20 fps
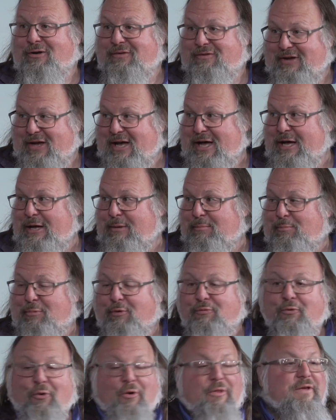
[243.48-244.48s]
time
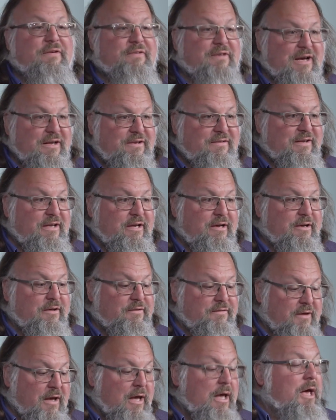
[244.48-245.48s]
before these
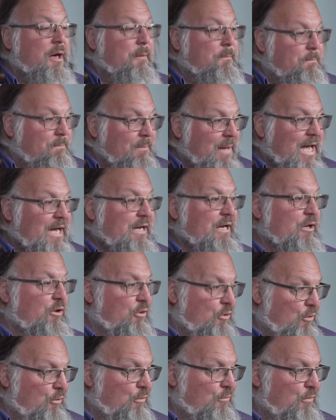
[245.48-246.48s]
ideas make it
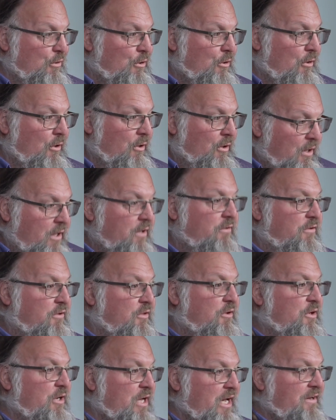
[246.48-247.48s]
over into
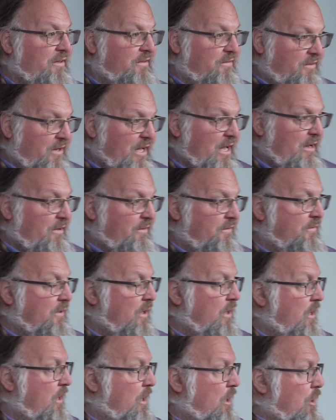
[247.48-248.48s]
the United States.
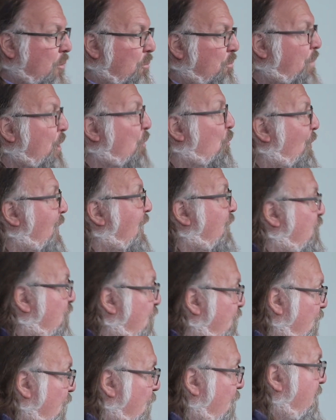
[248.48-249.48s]
But when it
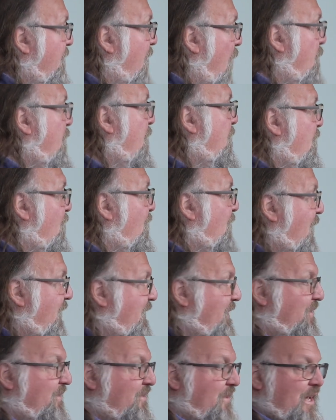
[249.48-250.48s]
shows up in the
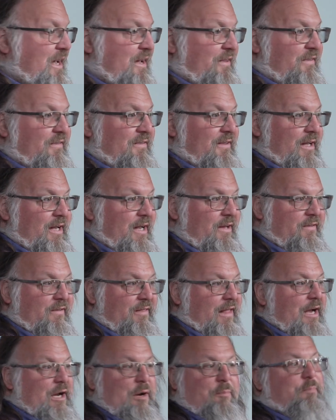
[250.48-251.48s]
United States, it's
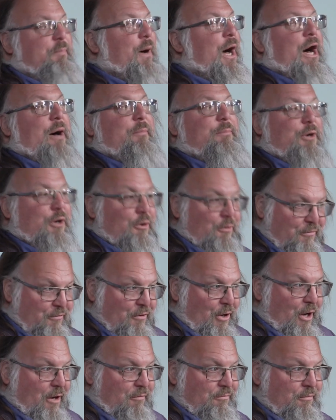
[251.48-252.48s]
like a bomb goes
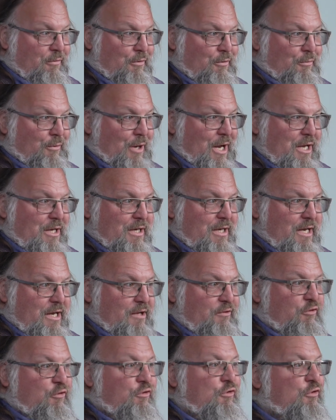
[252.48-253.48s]
off, right?
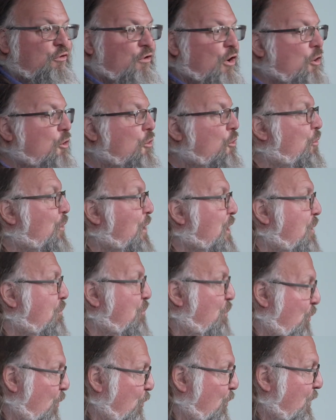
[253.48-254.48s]
It's so
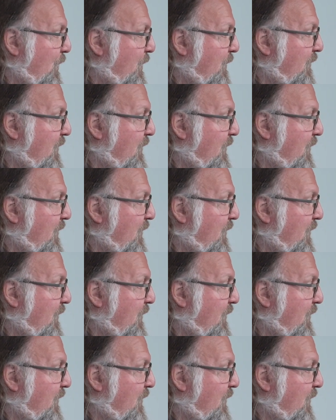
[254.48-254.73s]
important.